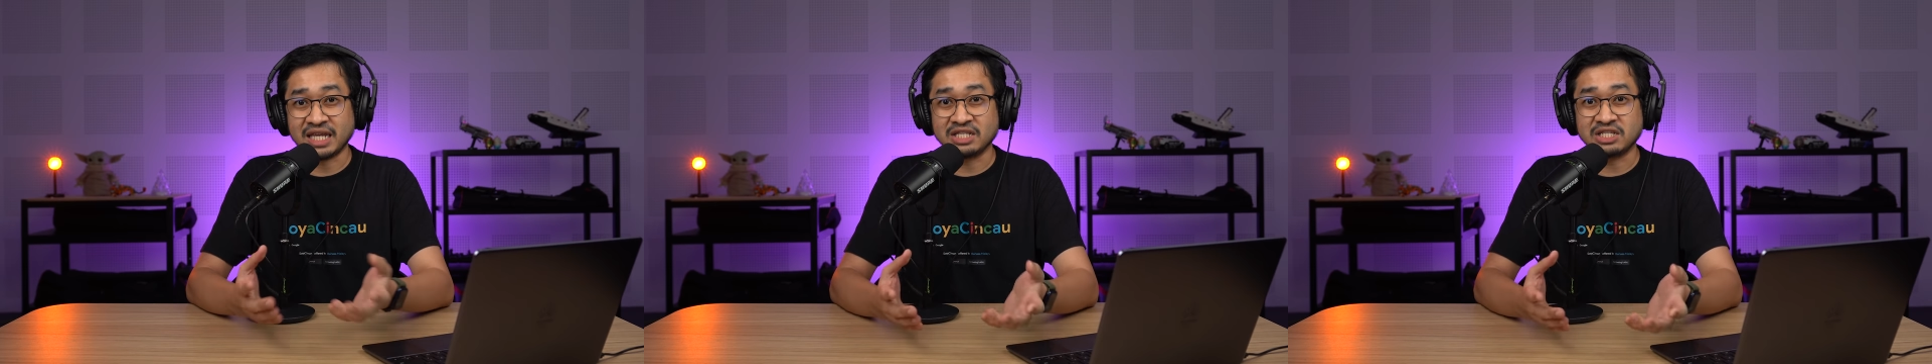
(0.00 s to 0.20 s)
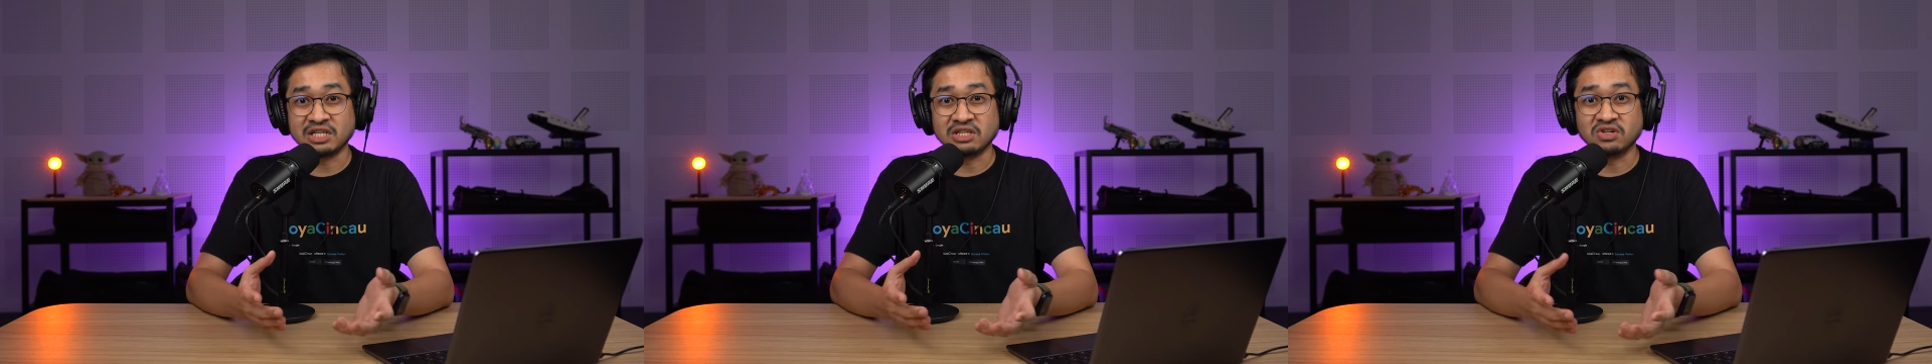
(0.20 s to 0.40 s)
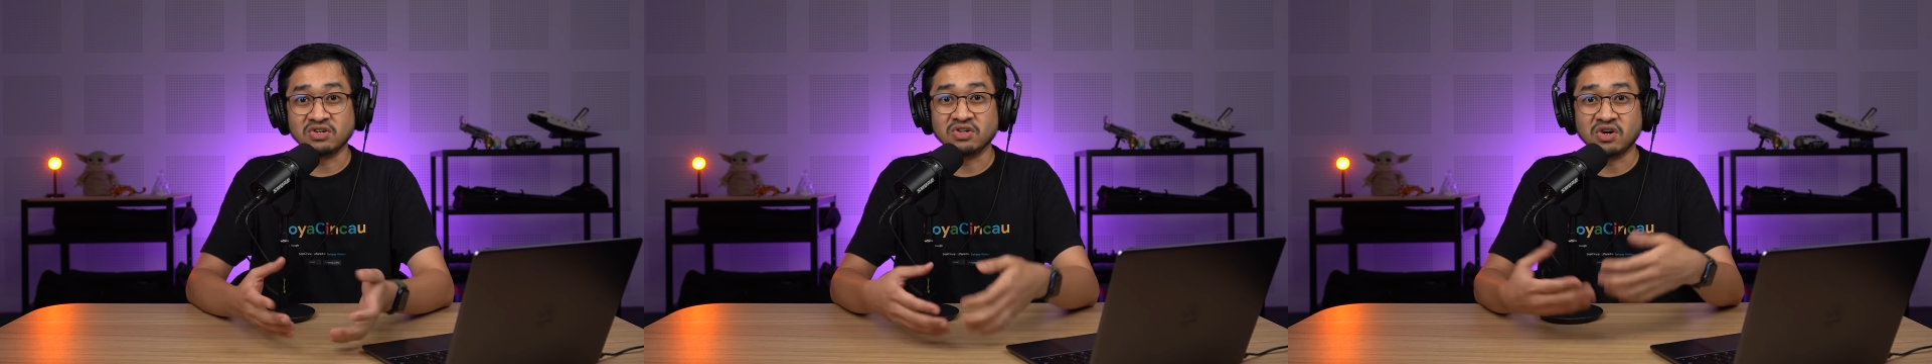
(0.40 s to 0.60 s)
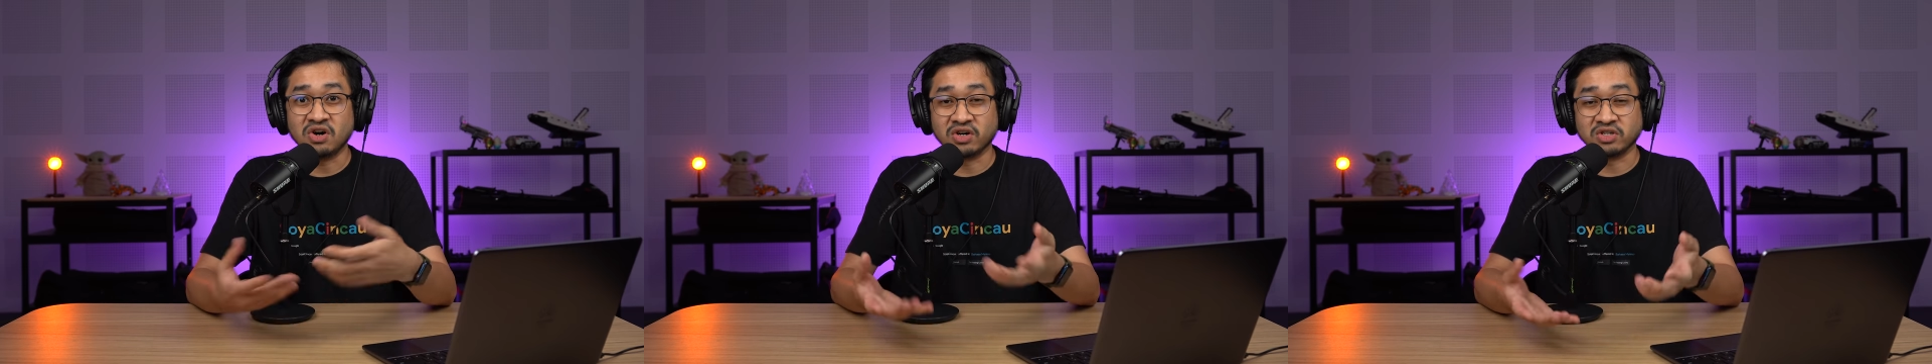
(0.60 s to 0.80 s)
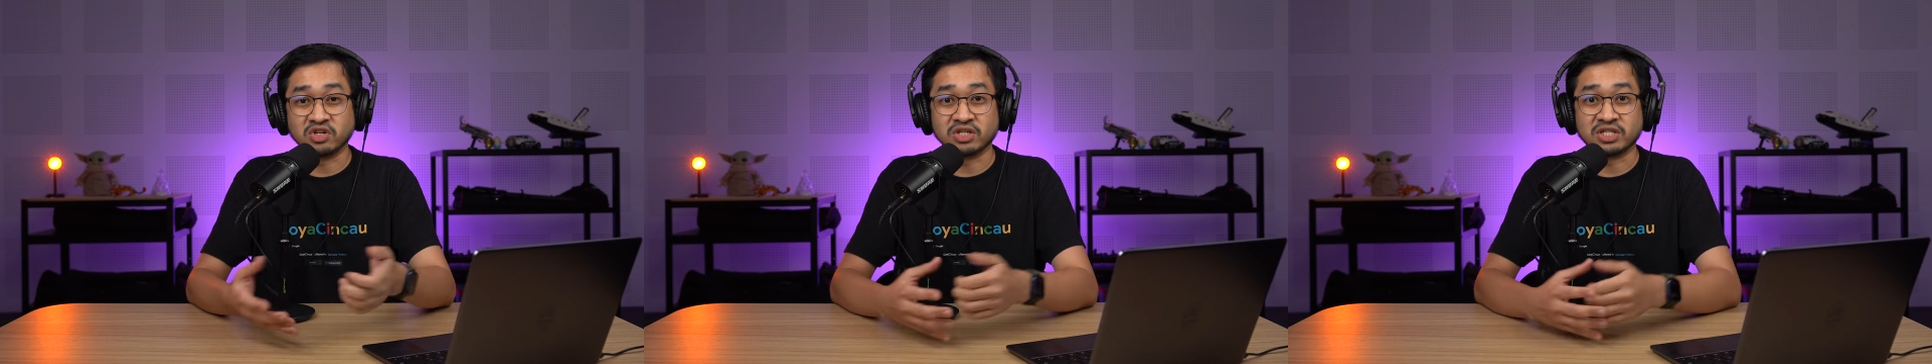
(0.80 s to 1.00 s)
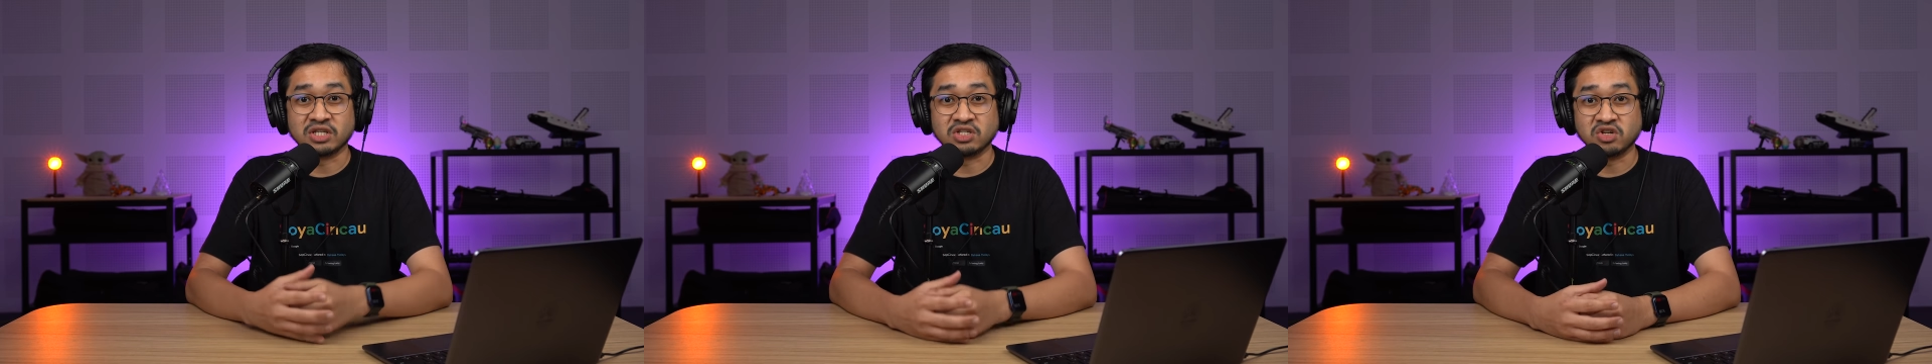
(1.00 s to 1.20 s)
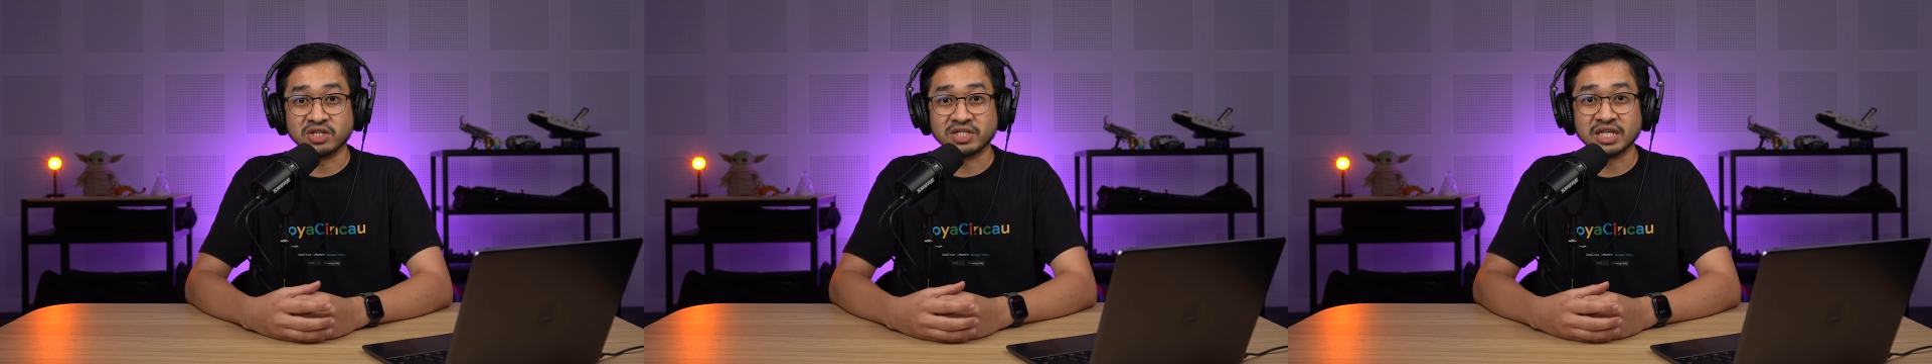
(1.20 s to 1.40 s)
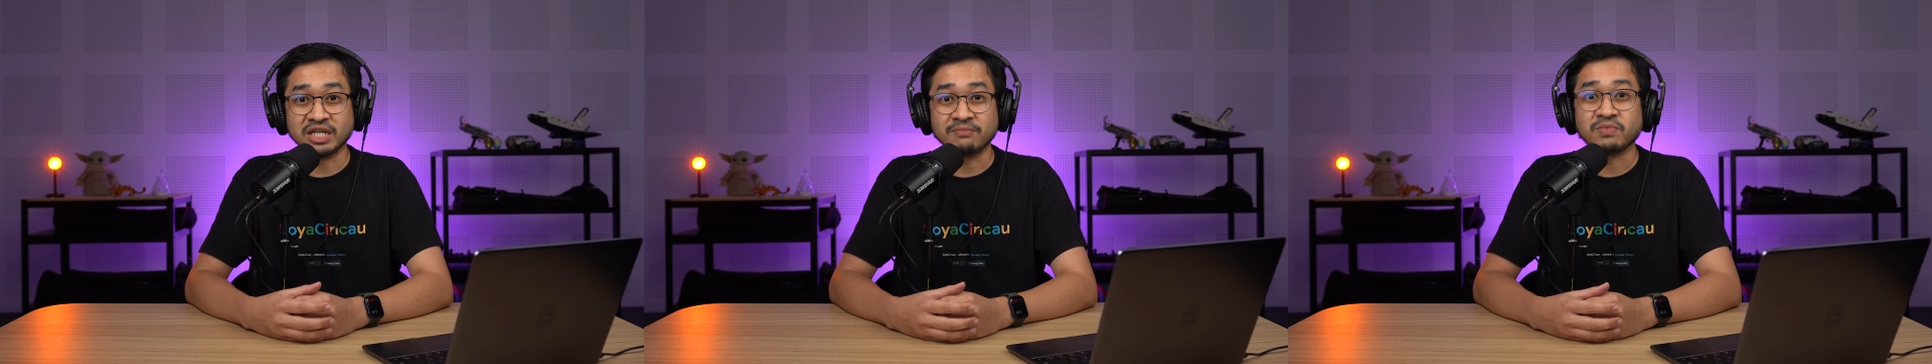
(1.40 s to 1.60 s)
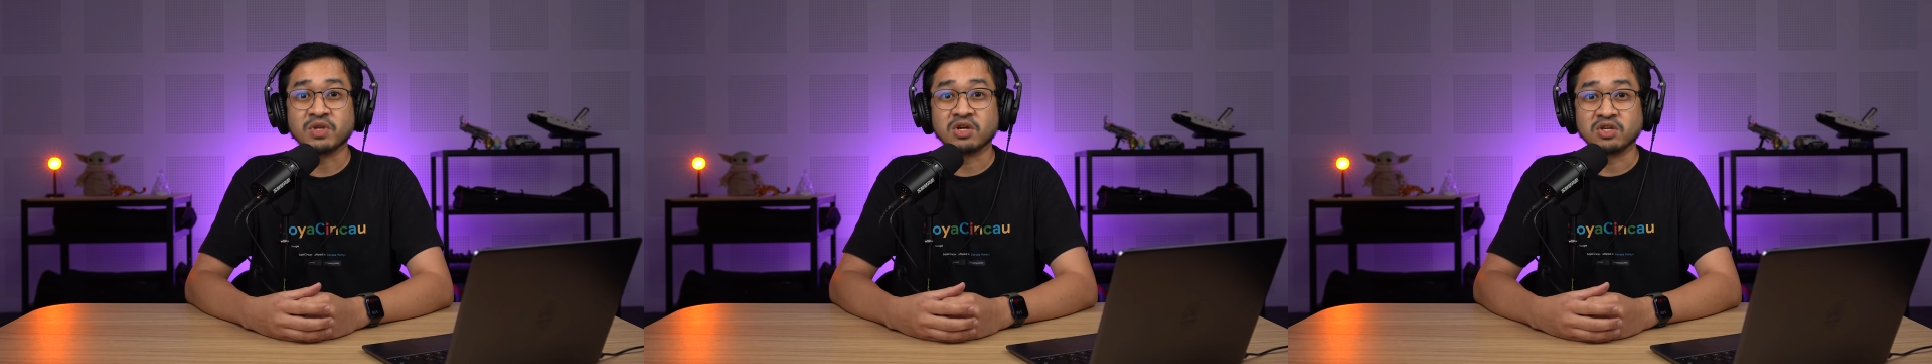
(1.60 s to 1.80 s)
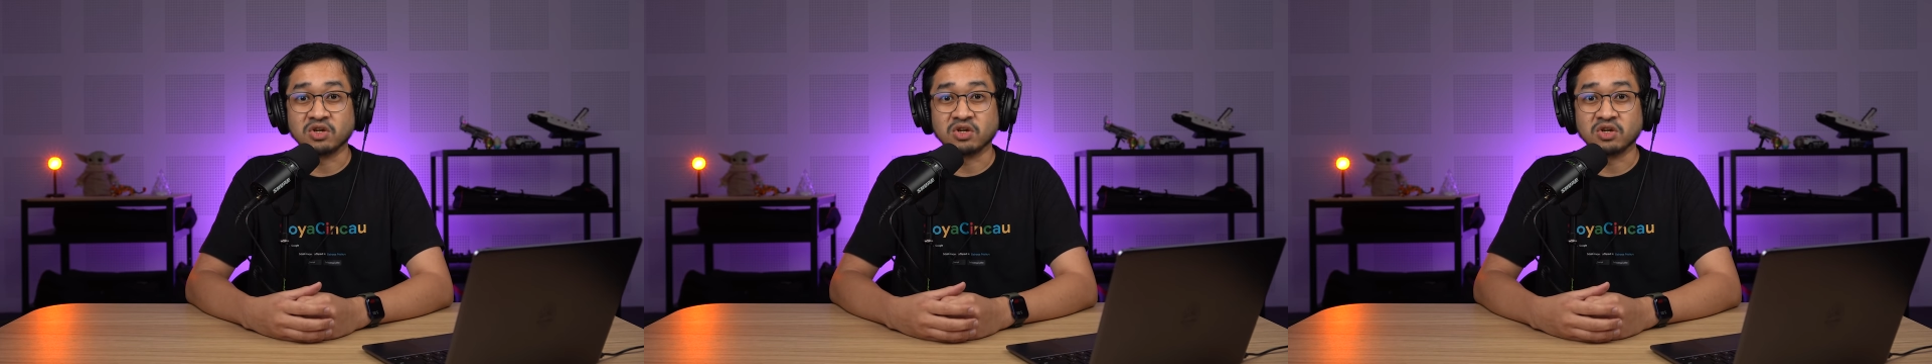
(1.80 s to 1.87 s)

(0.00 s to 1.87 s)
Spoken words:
CanSino or Johnson & Johnson,